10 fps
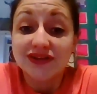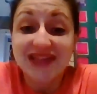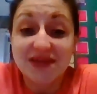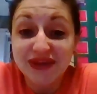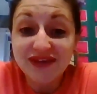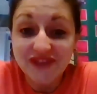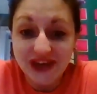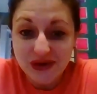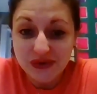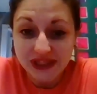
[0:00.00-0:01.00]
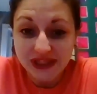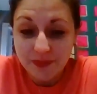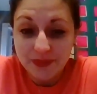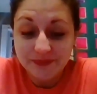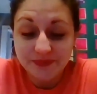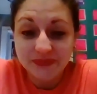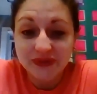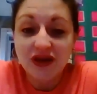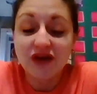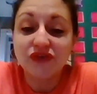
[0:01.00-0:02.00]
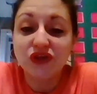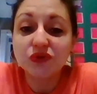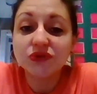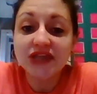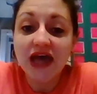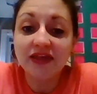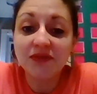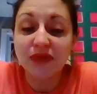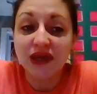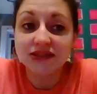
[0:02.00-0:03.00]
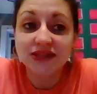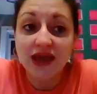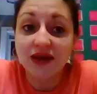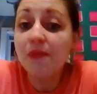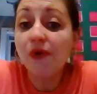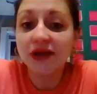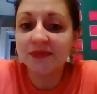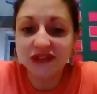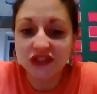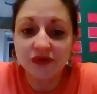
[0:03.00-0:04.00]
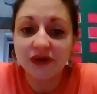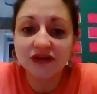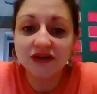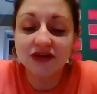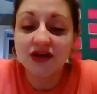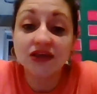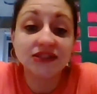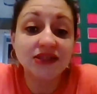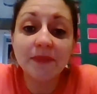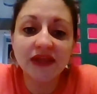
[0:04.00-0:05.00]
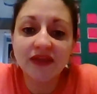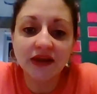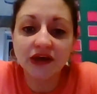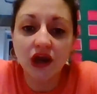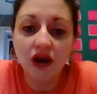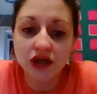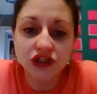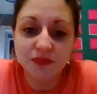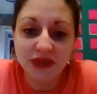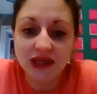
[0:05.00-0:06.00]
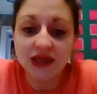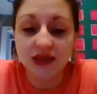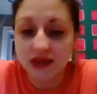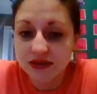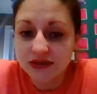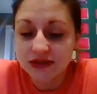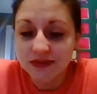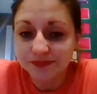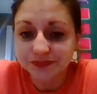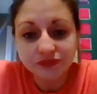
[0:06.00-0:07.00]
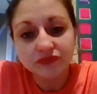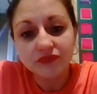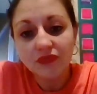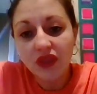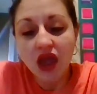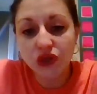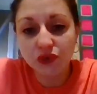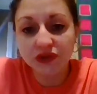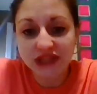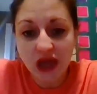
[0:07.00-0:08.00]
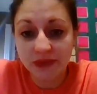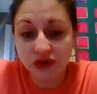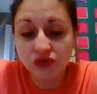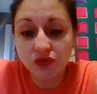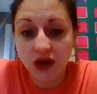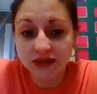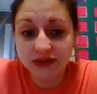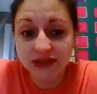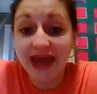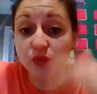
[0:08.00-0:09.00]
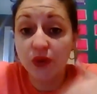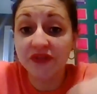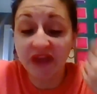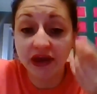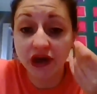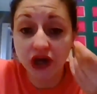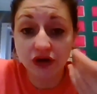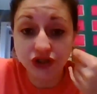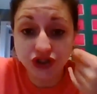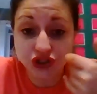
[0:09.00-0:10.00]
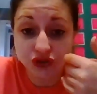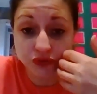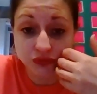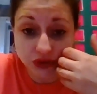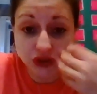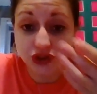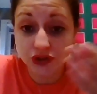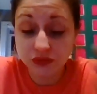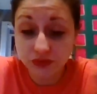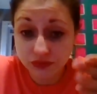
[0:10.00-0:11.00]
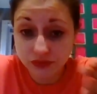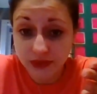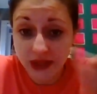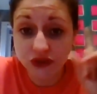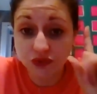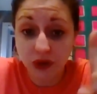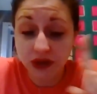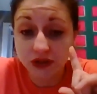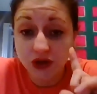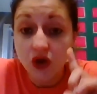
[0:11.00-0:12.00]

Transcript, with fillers: Send me a video clip of you telling me, say, good morning, Miss Ewan. Somebody that encouraged me is, and you can tell me who it was and what they encouraged you to do. That's one.